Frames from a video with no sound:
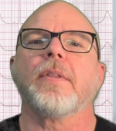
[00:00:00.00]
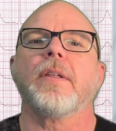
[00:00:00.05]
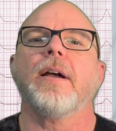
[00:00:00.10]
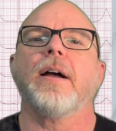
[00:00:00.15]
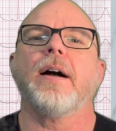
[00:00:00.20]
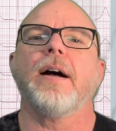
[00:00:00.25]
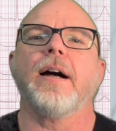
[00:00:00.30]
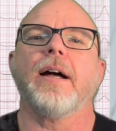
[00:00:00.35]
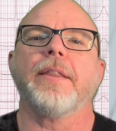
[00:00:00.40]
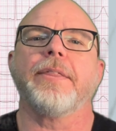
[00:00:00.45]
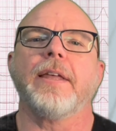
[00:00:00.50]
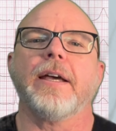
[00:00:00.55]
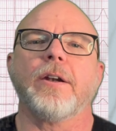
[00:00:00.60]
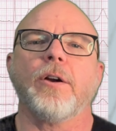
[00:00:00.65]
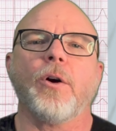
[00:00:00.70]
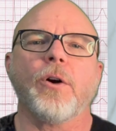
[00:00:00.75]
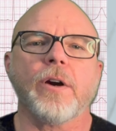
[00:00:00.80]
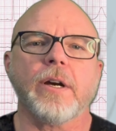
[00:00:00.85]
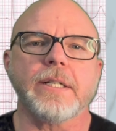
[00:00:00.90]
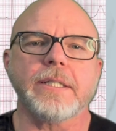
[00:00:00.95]

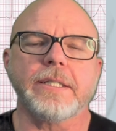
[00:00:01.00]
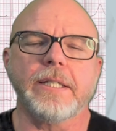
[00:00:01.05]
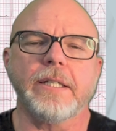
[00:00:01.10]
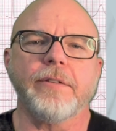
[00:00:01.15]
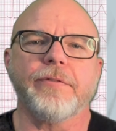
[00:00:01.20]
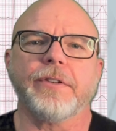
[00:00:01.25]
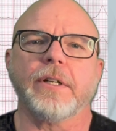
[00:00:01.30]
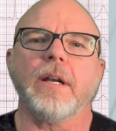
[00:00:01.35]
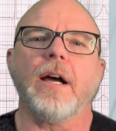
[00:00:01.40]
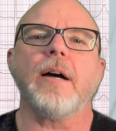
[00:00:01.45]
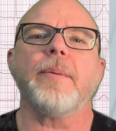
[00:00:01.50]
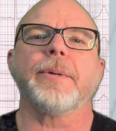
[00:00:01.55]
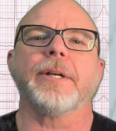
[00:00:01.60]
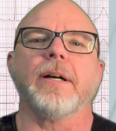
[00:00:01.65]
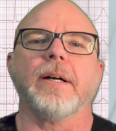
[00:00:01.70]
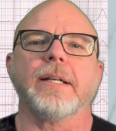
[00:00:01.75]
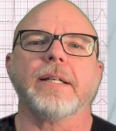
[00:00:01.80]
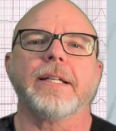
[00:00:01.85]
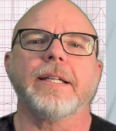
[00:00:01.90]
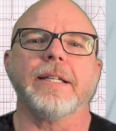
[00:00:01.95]
that R on T
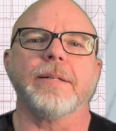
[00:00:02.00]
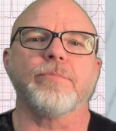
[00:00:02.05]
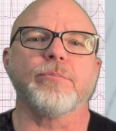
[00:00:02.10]
phenomenon can